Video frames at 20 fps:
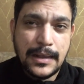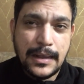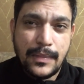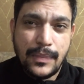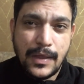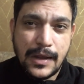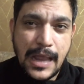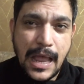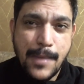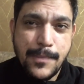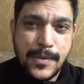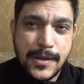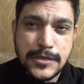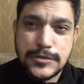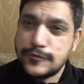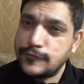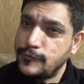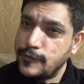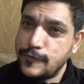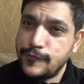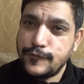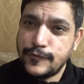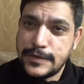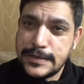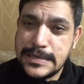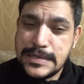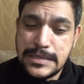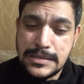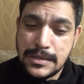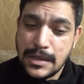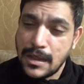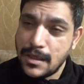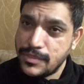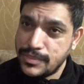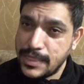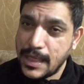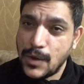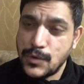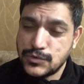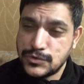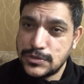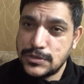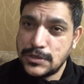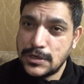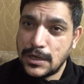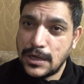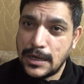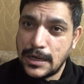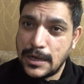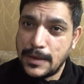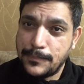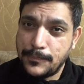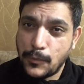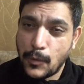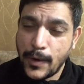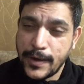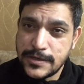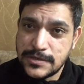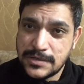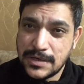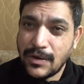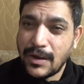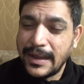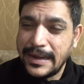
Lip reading: the capping is 15,000 points. Now I